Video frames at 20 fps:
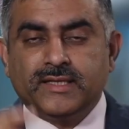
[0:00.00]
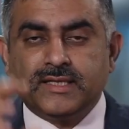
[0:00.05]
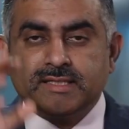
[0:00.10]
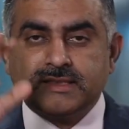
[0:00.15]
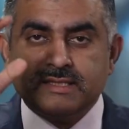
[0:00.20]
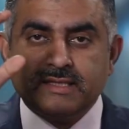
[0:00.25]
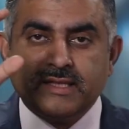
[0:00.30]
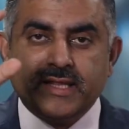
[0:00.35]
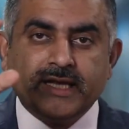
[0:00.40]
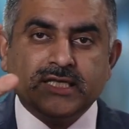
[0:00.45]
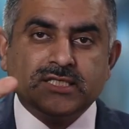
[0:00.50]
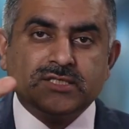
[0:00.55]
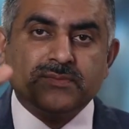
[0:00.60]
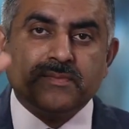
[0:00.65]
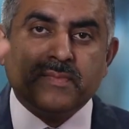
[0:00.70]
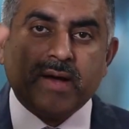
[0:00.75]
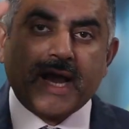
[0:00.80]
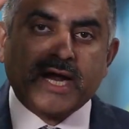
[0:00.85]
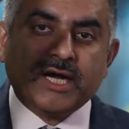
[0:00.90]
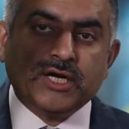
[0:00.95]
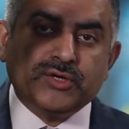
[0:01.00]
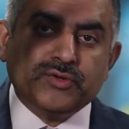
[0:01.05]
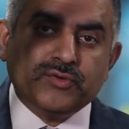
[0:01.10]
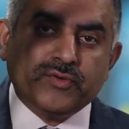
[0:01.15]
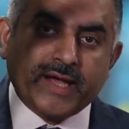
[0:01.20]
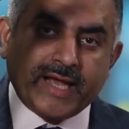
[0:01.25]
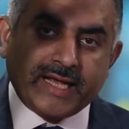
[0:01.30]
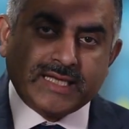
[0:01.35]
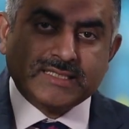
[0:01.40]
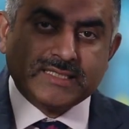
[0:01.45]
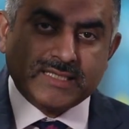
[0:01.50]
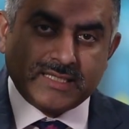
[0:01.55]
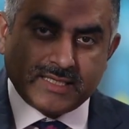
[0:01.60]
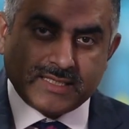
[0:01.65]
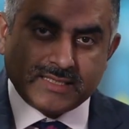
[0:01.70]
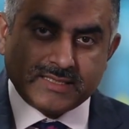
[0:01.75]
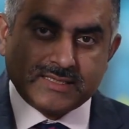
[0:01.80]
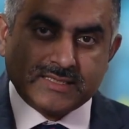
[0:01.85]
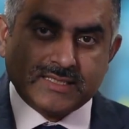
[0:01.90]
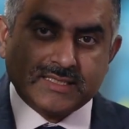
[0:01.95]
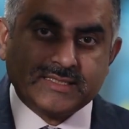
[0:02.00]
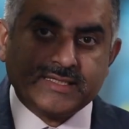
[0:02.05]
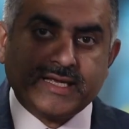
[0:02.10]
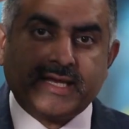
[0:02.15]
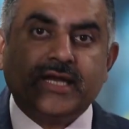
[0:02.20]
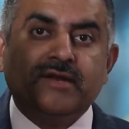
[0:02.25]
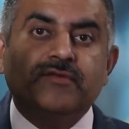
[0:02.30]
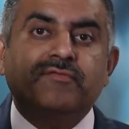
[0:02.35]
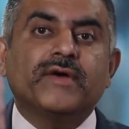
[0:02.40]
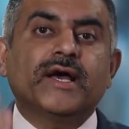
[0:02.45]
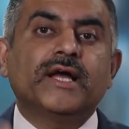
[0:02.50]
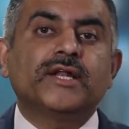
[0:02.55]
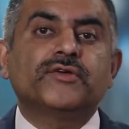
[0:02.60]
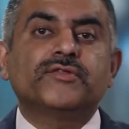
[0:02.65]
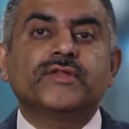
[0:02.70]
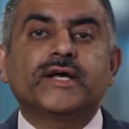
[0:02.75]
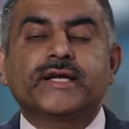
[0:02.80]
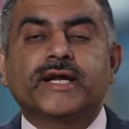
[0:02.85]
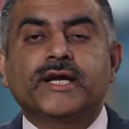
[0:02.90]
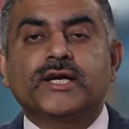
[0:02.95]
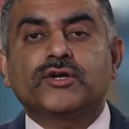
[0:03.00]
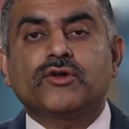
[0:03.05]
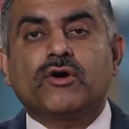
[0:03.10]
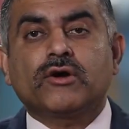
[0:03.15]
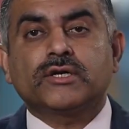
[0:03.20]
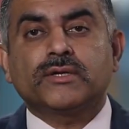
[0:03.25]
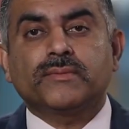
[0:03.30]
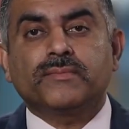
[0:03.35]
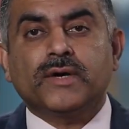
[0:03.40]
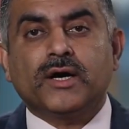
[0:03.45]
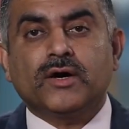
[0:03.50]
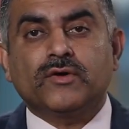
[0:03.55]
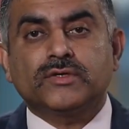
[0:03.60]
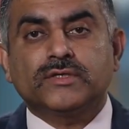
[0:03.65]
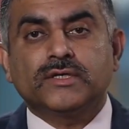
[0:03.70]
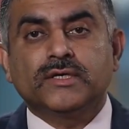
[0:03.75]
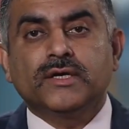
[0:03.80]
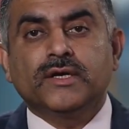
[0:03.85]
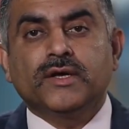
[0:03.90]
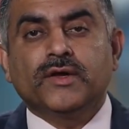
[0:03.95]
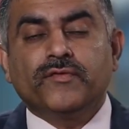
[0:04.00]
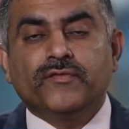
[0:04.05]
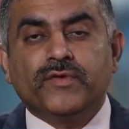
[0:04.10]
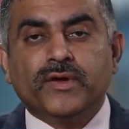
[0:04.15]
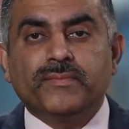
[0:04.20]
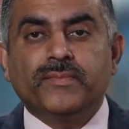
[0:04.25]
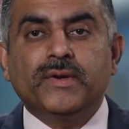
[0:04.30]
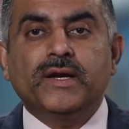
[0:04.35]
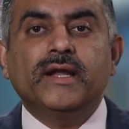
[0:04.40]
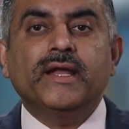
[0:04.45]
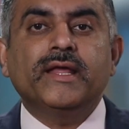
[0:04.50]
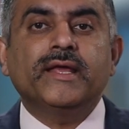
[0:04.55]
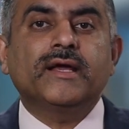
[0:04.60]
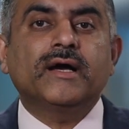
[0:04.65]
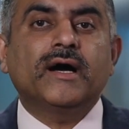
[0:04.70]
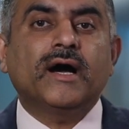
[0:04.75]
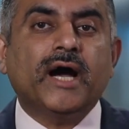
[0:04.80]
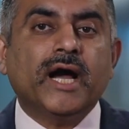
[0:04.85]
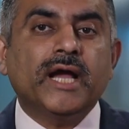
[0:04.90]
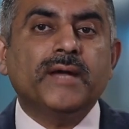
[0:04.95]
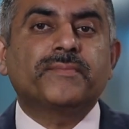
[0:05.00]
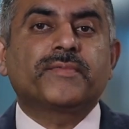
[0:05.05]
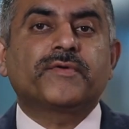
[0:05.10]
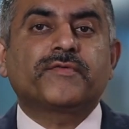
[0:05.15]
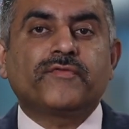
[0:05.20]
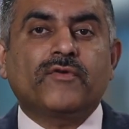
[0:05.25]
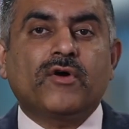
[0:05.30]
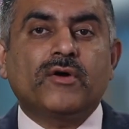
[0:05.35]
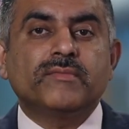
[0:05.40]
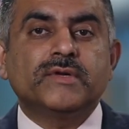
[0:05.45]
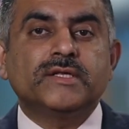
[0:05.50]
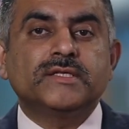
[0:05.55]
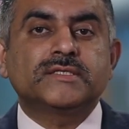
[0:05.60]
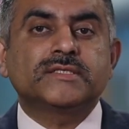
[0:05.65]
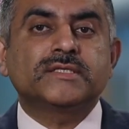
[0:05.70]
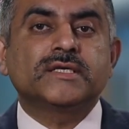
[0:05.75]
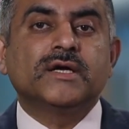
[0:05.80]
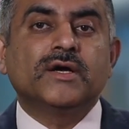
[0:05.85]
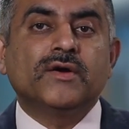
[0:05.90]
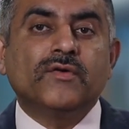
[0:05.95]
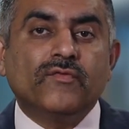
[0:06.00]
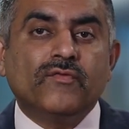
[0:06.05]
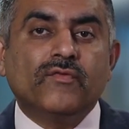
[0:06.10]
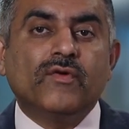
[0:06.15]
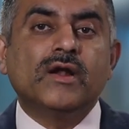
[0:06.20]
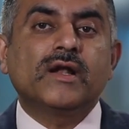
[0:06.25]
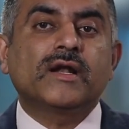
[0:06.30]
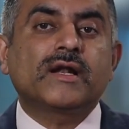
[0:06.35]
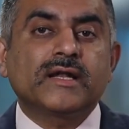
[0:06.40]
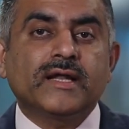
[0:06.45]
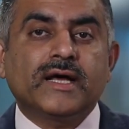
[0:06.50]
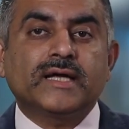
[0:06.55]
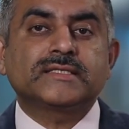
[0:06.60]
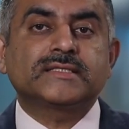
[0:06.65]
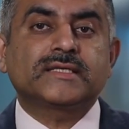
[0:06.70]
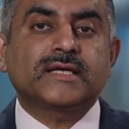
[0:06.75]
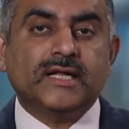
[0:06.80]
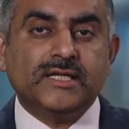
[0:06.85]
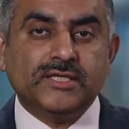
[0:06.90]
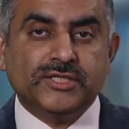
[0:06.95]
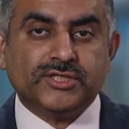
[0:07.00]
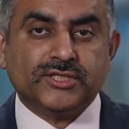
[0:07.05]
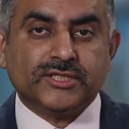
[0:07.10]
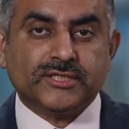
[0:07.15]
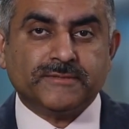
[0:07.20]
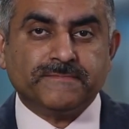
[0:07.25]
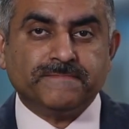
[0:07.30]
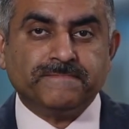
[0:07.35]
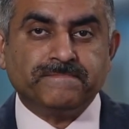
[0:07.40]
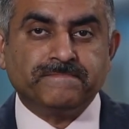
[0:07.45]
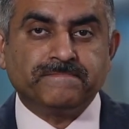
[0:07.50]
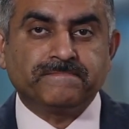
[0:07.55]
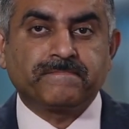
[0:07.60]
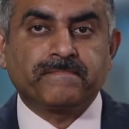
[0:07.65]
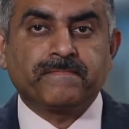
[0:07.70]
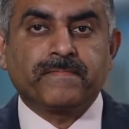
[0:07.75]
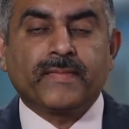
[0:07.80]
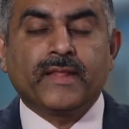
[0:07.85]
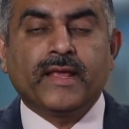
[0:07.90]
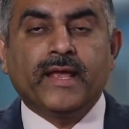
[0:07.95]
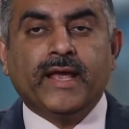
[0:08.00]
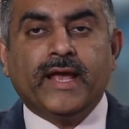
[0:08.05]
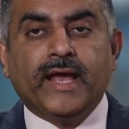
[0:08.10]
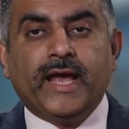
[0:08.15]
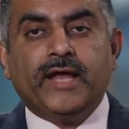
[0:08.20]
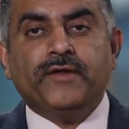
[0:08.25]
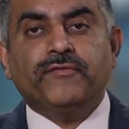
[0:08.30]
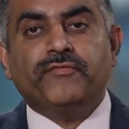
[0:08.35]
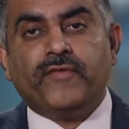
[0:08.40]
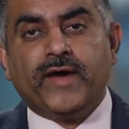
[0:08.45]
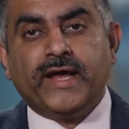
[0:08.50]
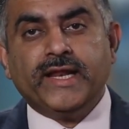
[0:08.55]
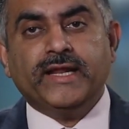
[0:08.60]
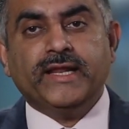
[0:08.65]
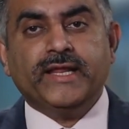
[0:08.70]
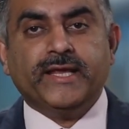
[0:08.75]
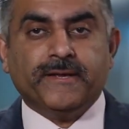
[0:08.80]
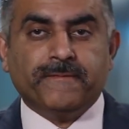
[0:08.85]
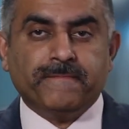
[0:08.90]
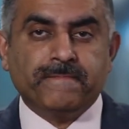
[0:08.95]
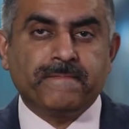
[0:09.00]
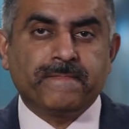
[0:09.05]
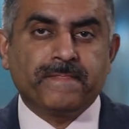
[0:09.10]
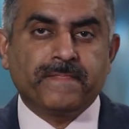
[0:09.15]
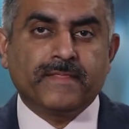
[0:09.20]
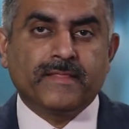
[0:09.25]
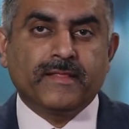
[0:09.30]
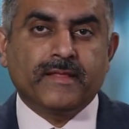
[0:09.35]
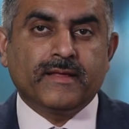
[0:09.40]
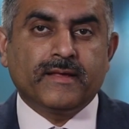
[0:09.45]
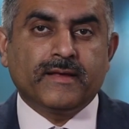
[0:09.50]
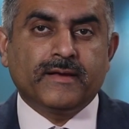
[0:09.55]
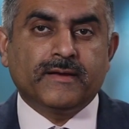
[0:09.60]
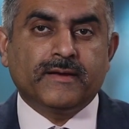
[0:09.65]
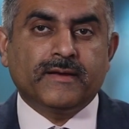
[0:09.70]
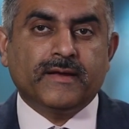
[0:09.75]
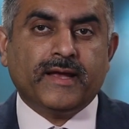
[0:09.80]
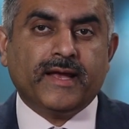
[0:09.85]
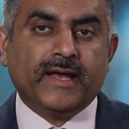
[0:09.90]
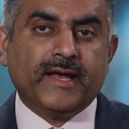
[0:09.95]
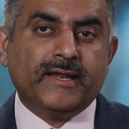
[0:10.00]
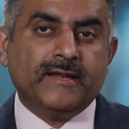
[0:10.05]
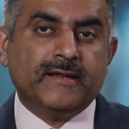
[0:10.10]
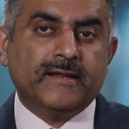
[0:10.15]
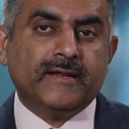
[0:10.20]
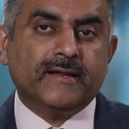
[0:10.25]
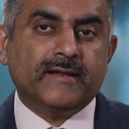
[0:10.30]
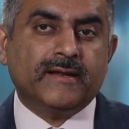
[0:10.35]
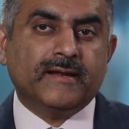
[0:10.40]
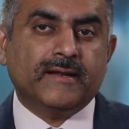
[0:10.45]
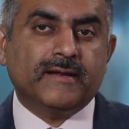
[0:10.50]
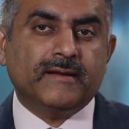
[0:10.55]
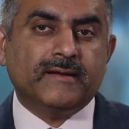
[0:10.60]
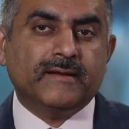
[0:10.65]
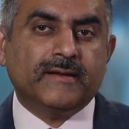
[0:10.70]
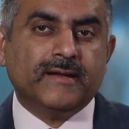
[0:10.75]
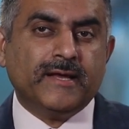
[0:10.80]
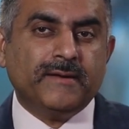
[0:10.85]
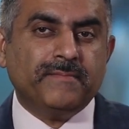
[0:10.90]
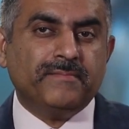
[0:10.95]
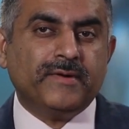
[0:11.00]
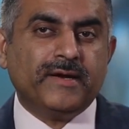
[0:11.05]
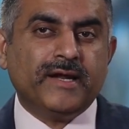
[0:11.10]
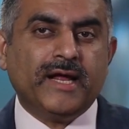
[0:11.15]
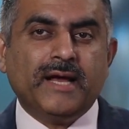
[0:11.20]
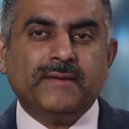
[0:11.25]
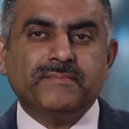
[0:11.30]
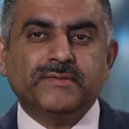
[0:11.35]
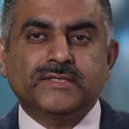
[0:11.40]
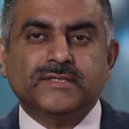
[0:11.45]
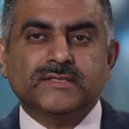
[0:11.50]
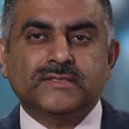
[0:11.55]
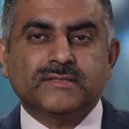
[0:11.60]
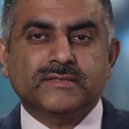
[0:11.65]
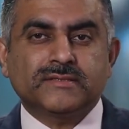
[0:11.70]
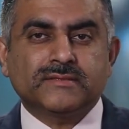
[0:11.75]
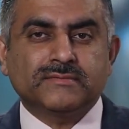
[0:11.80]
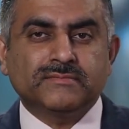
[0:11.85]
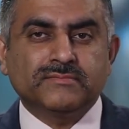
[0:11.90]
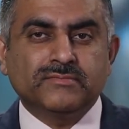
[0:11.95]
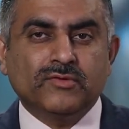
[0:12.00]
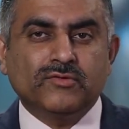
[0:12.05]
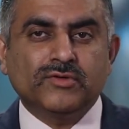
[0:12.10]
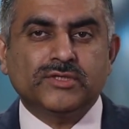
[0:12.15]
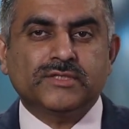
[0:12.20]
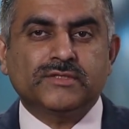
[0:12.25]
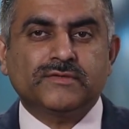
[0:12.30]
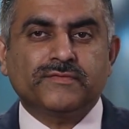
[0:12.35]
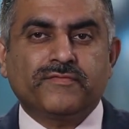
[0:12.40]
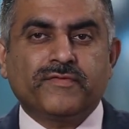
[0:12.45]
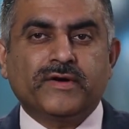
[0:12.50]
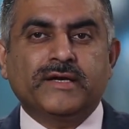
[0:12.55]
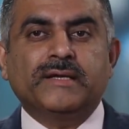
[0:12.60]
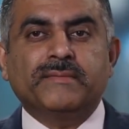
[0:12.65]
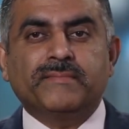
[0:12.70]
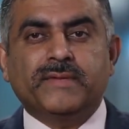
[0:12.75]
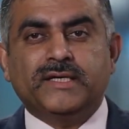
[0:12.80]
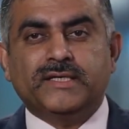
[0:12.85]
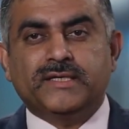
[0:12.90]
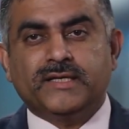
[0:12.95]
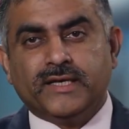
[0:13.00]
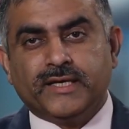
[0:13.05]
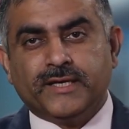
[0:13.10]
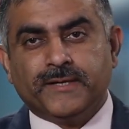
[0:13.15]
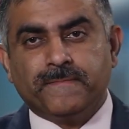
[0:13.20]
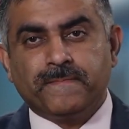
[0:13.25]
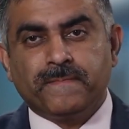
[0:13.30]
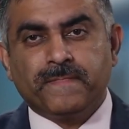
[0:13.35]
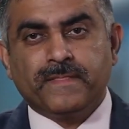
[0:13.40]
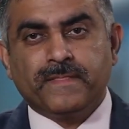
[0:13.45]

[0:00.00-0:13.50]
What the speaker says: This links back to excellence, the second value that I talked about. We are building a high performance, world-class culture. And finally, and perhaps most fundamentally,